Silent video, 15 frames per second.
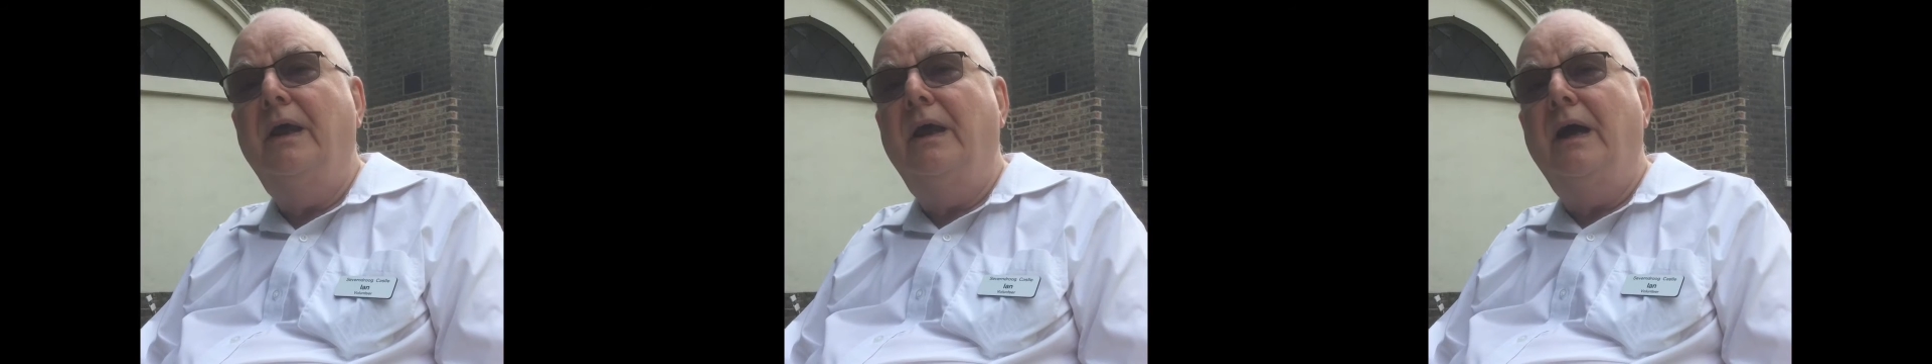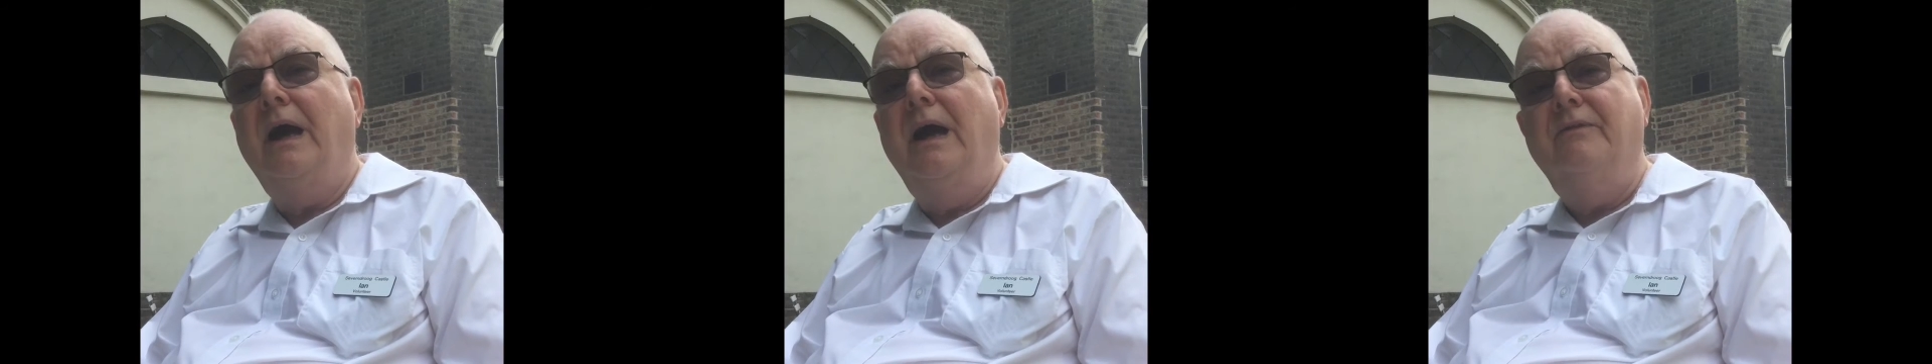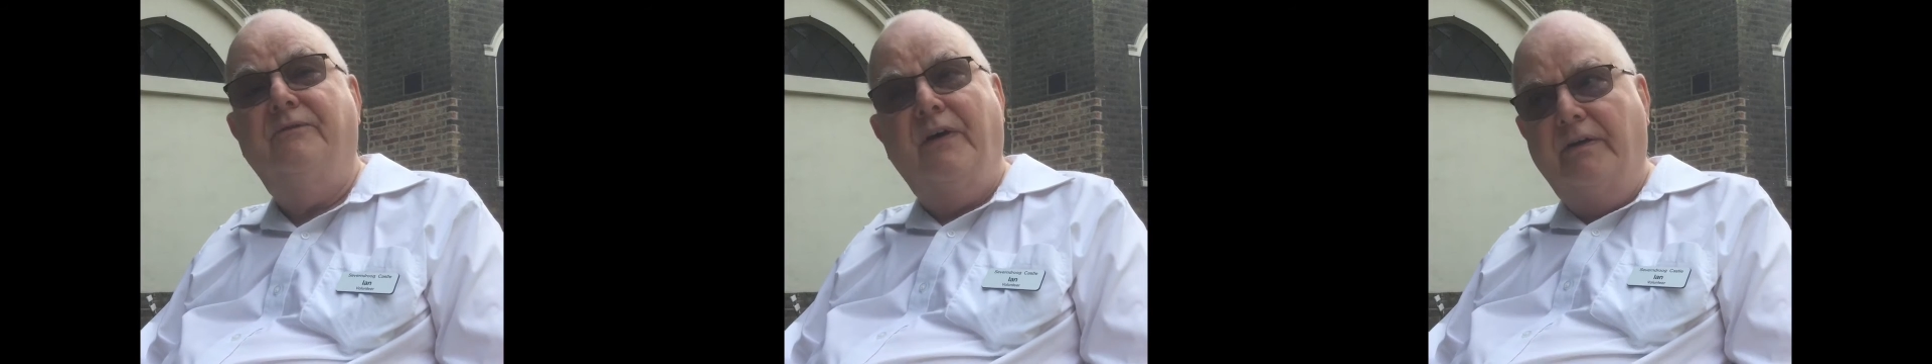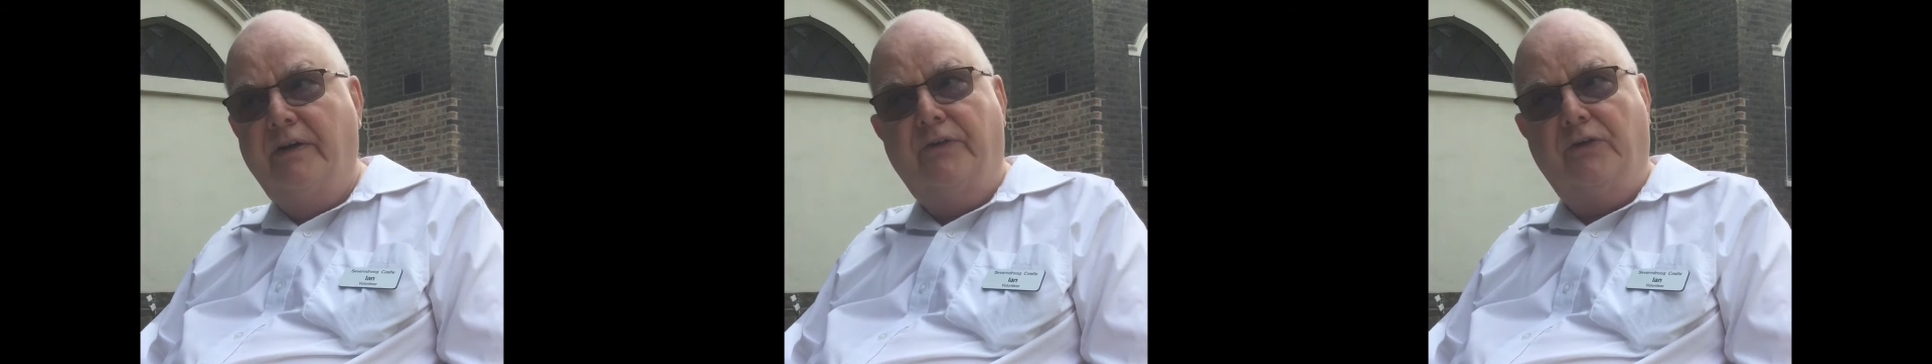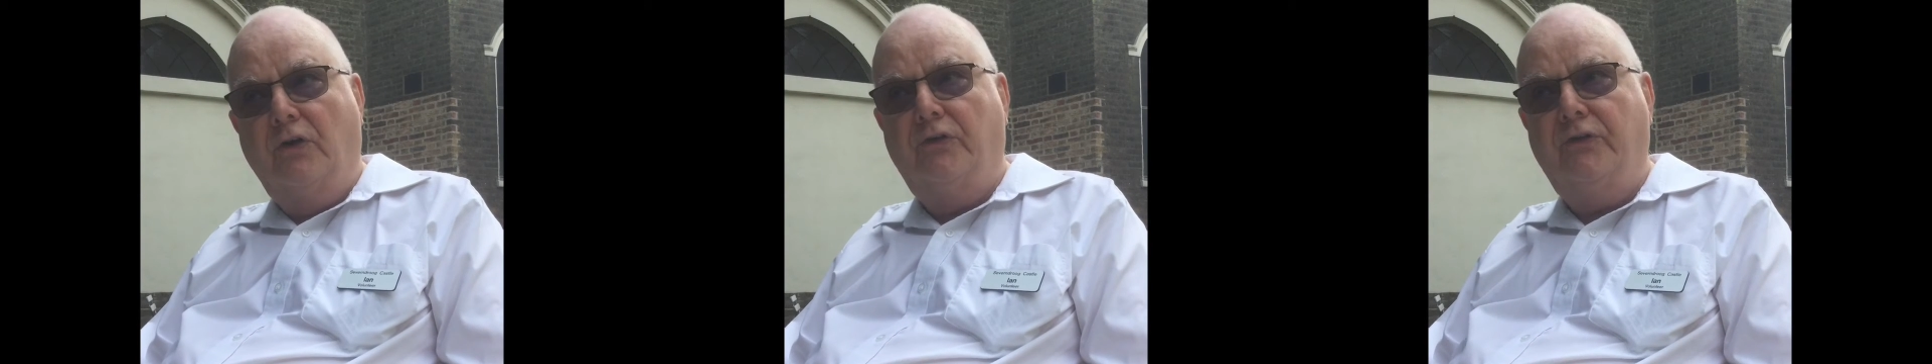and very
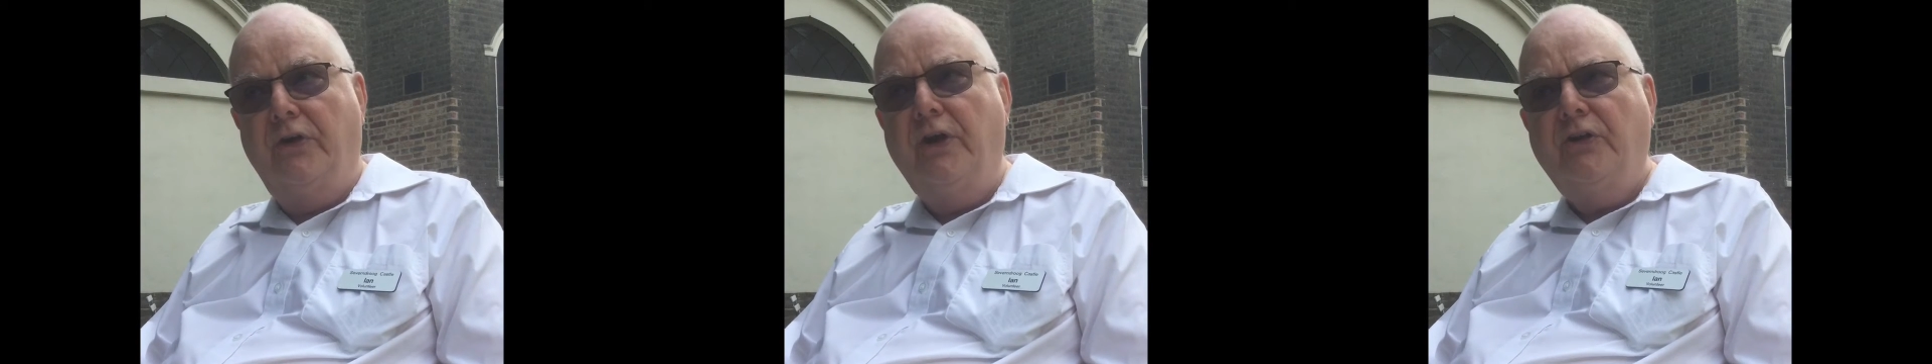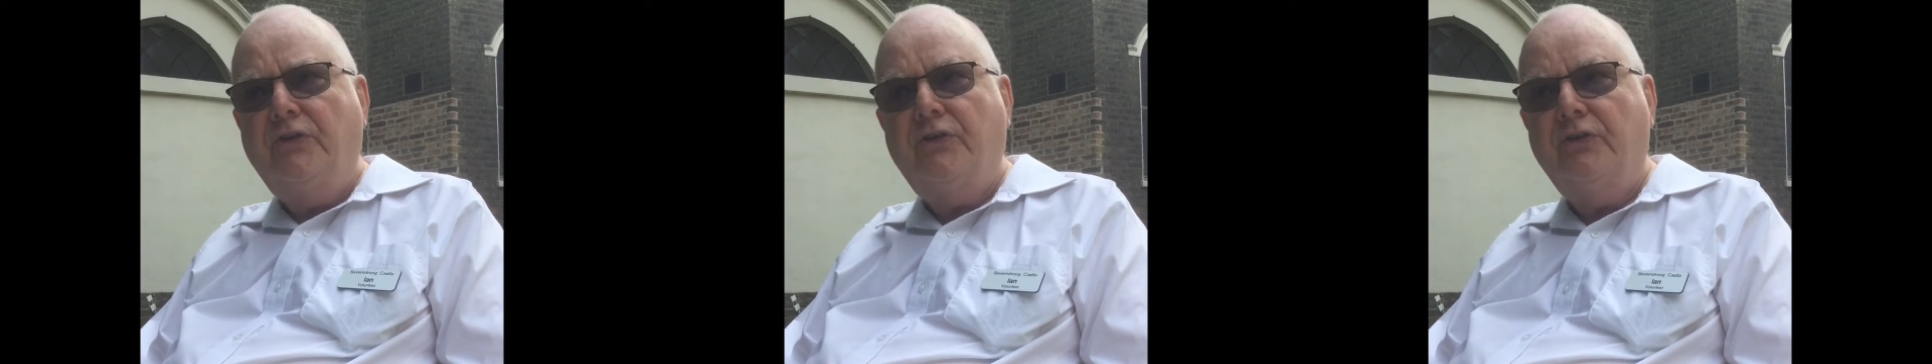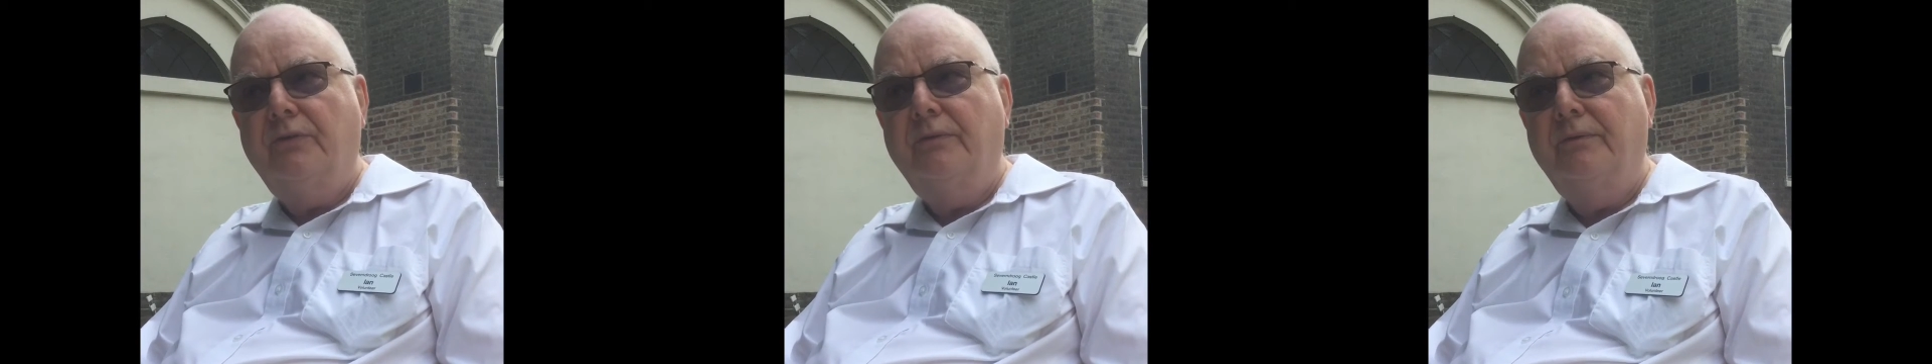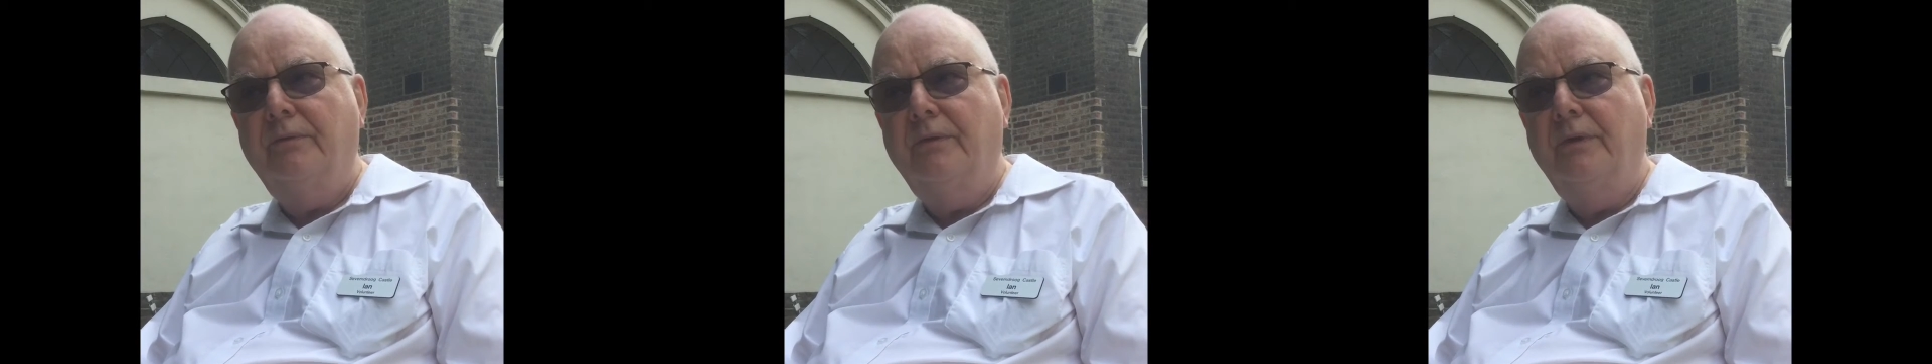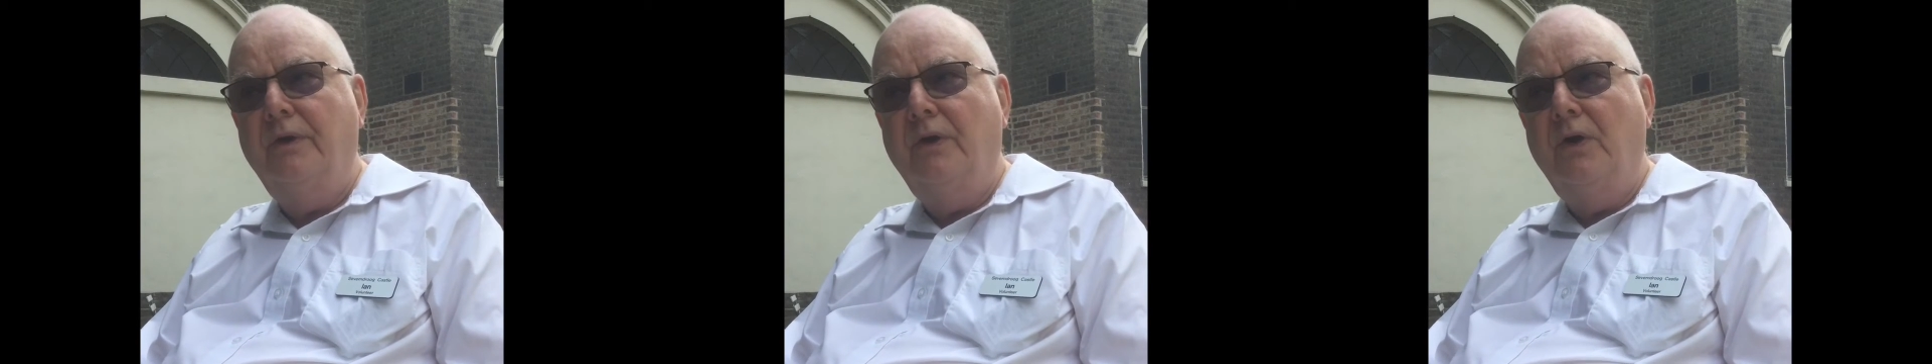Scottish,
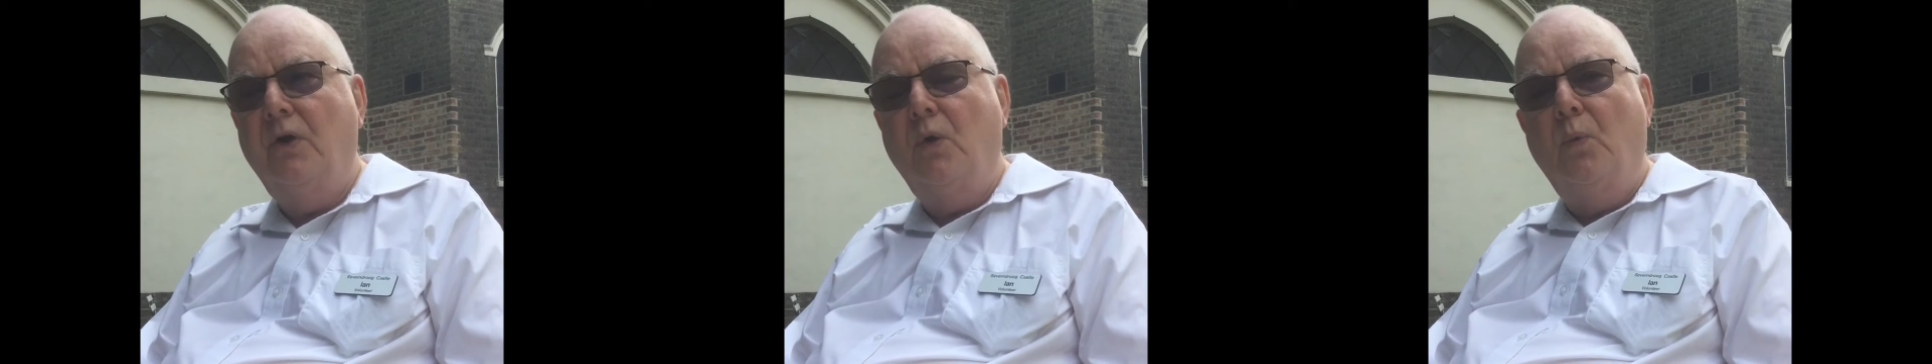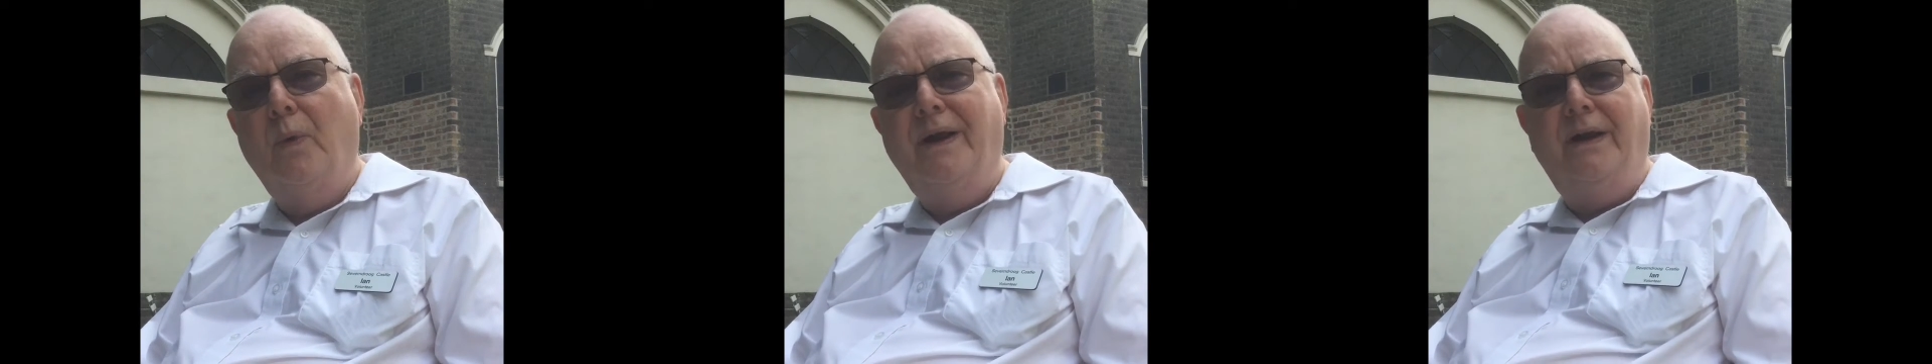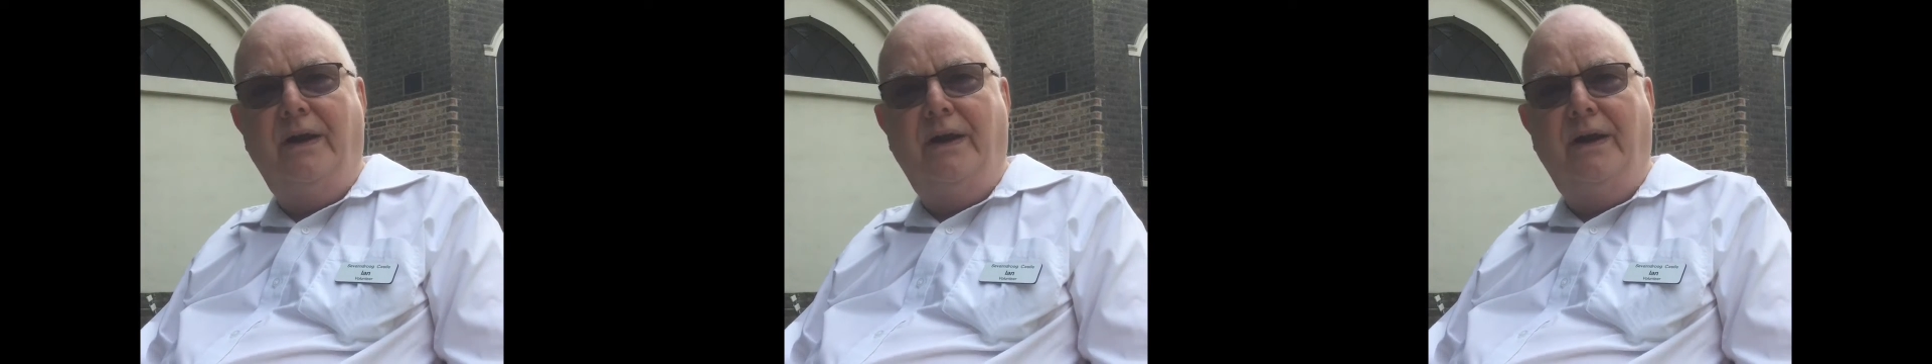went